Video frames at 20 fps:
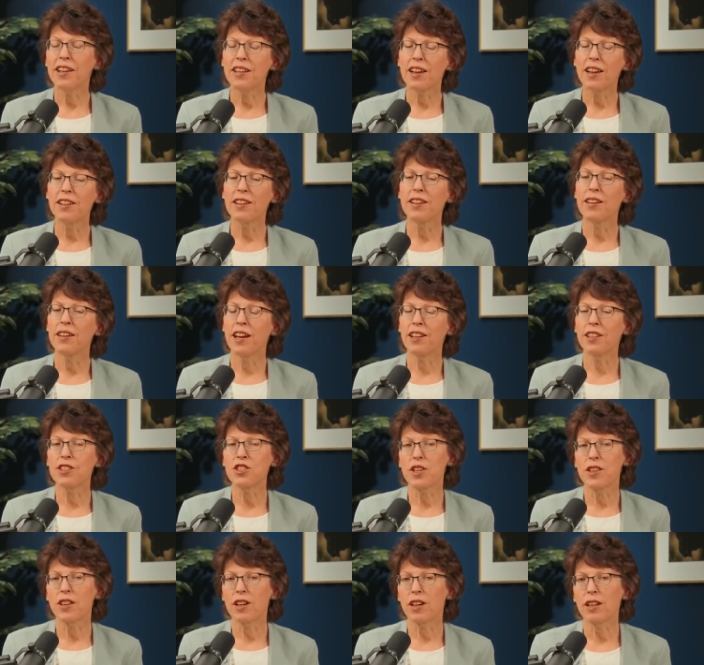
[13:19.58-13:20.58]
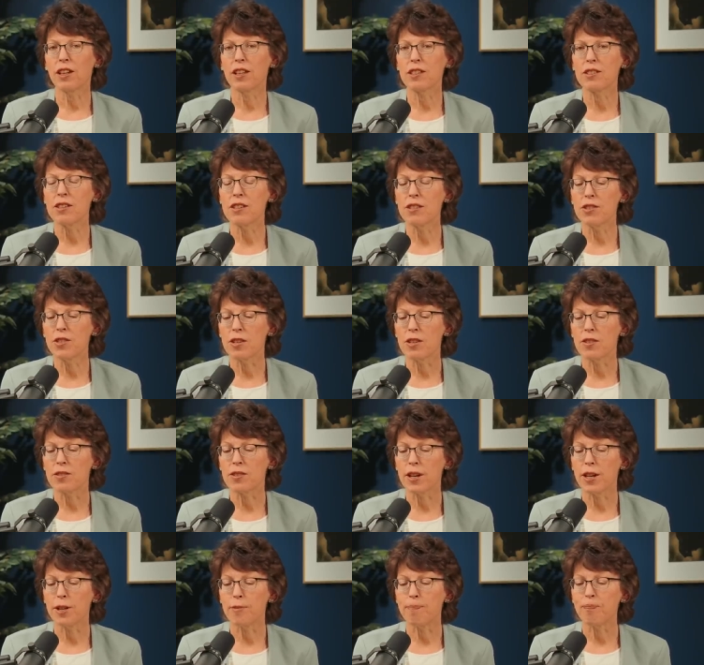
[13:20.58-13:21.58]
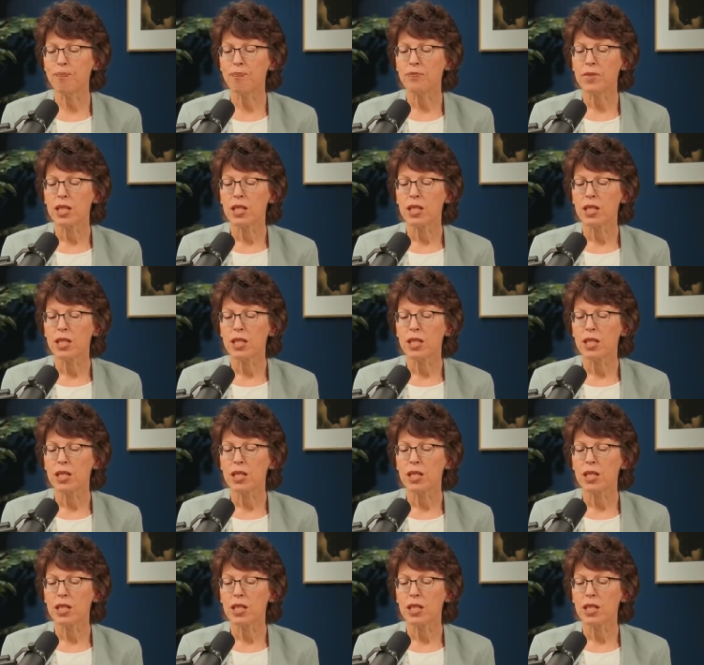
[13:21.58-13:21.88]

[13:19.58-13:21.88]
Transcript: An analogy that I like to use is um,